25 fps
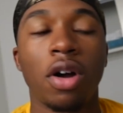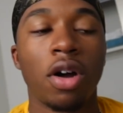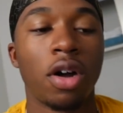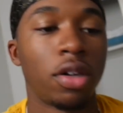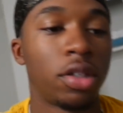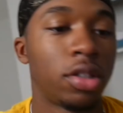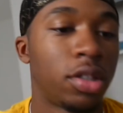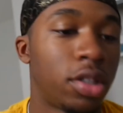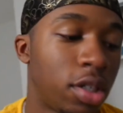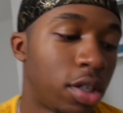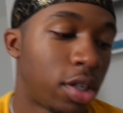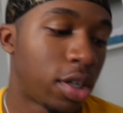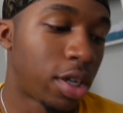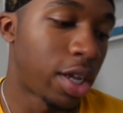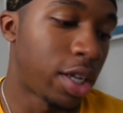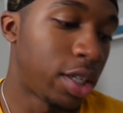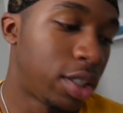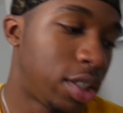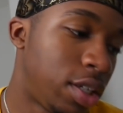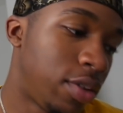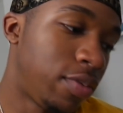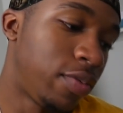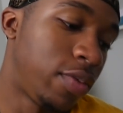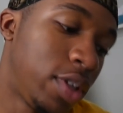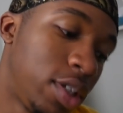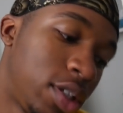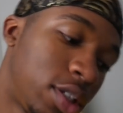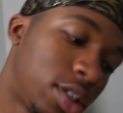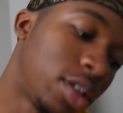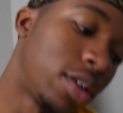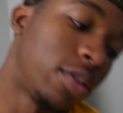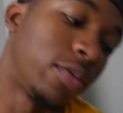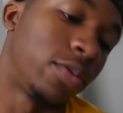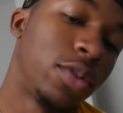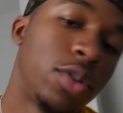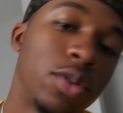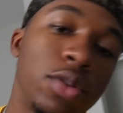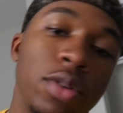art the ATV
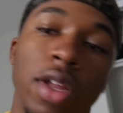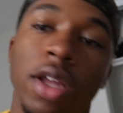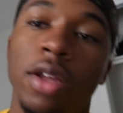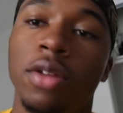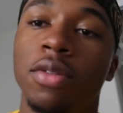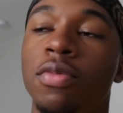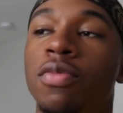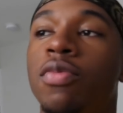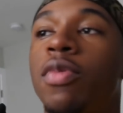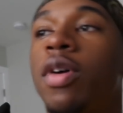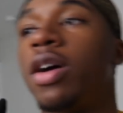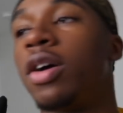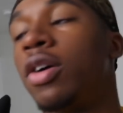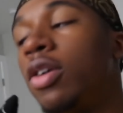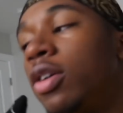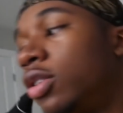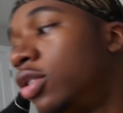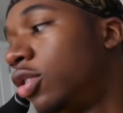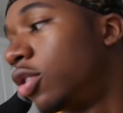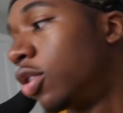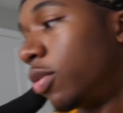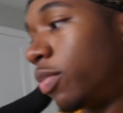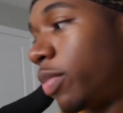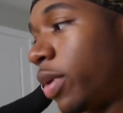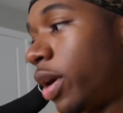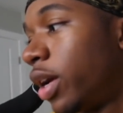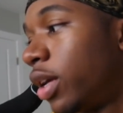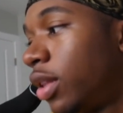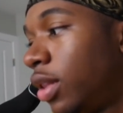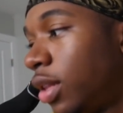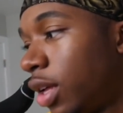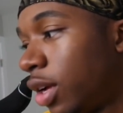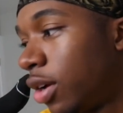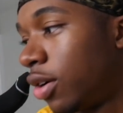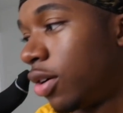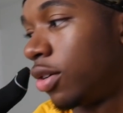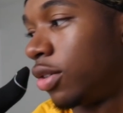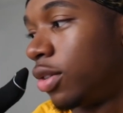stuff too, like or dirt bike
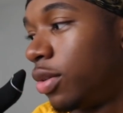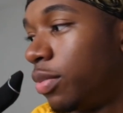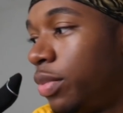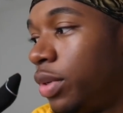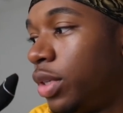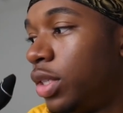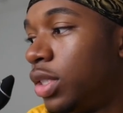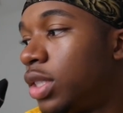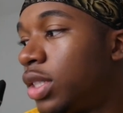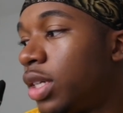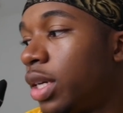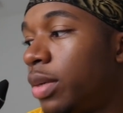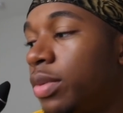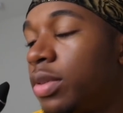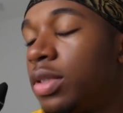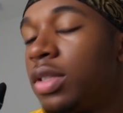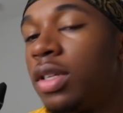like on the beach type